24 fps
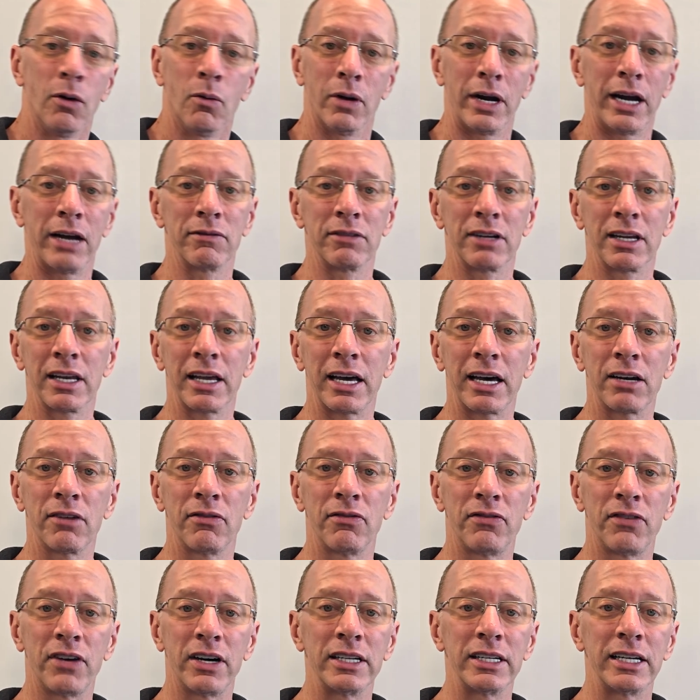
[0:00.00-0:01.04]
We're having a lot
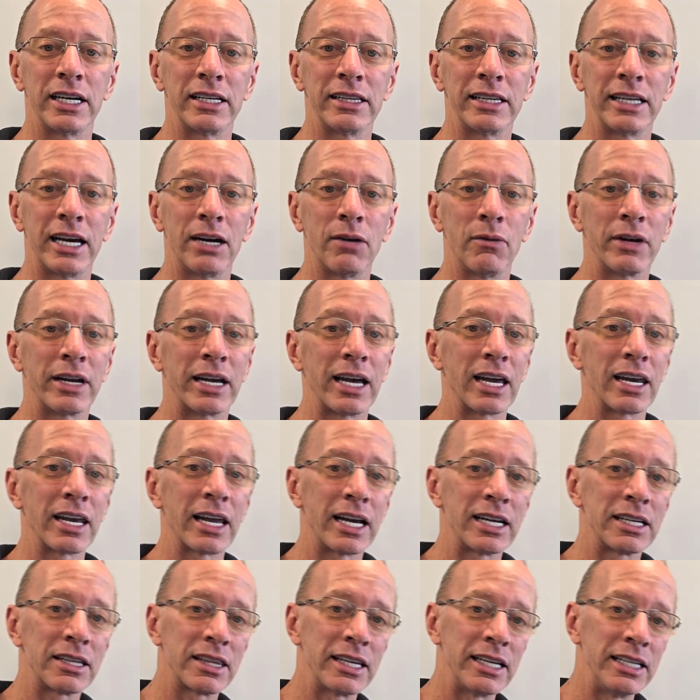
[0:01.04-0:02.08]
of fun on that. We got a
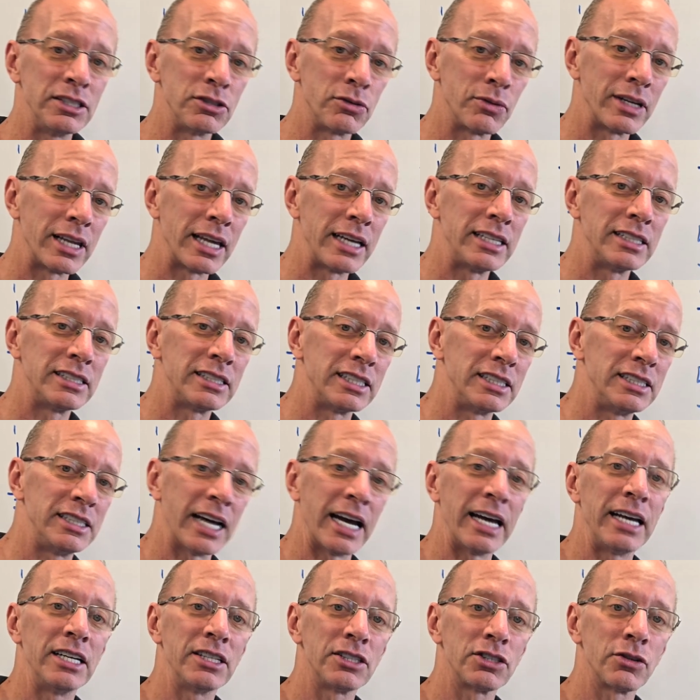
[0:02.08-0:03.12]
lot of things related to
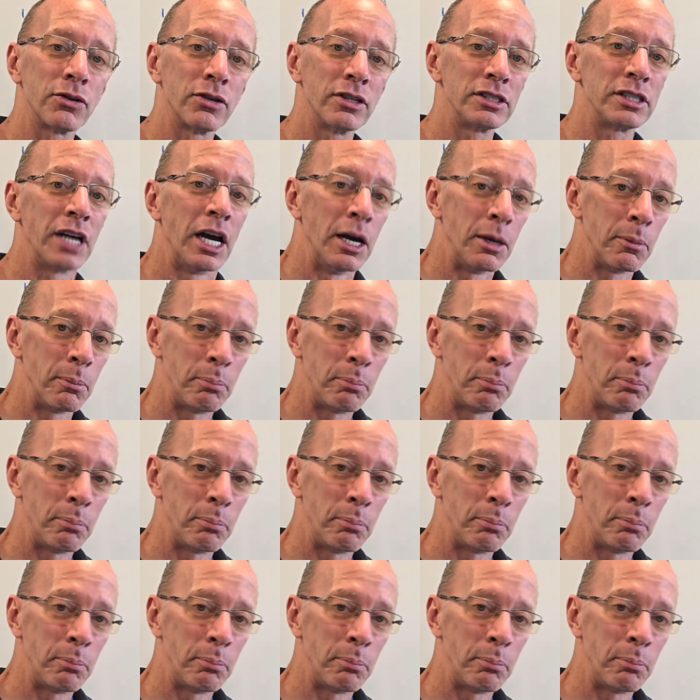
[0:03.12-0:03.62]
dinosaurs,